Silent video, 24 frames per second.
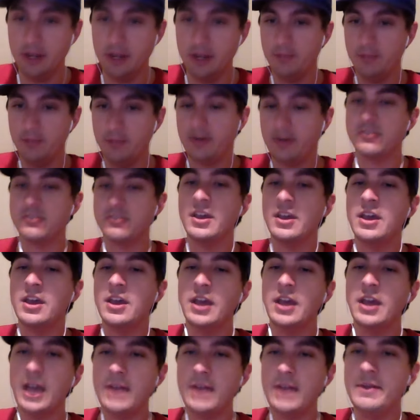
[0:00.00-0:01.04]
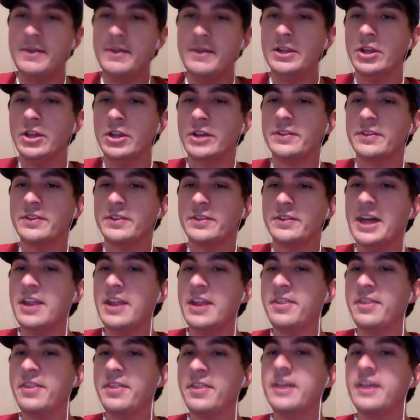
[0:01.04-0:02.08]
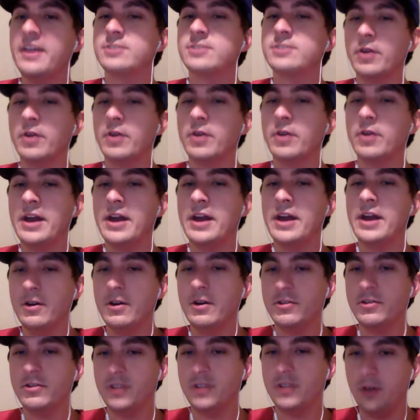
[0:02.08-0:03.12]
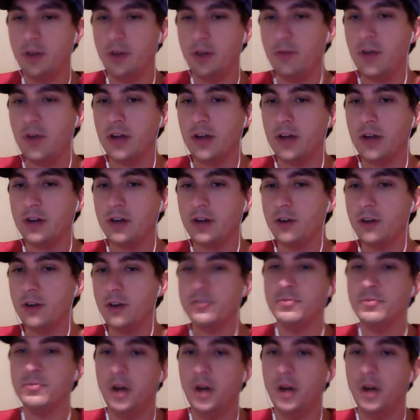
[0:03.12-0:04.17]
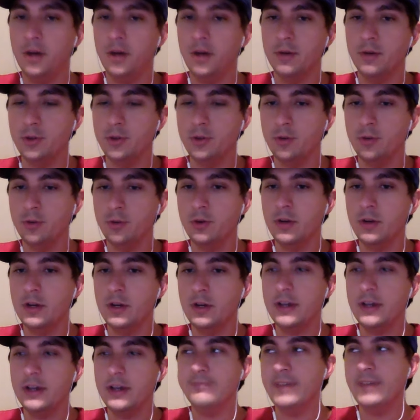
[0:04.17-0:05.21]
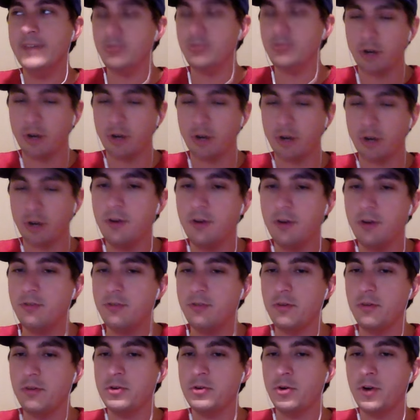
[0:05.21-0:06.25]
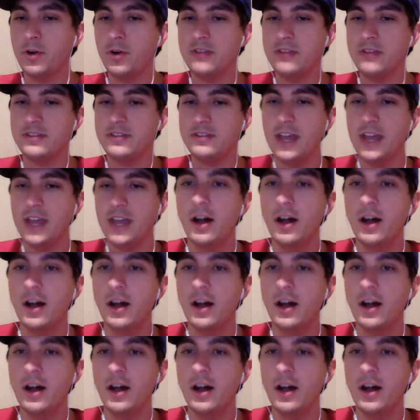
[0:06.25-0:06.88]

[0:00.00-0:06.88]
Because, I mean, look, there's a lot of things going on in Arizona. You've got Carson Palmer, who is recovering from a torn ACL,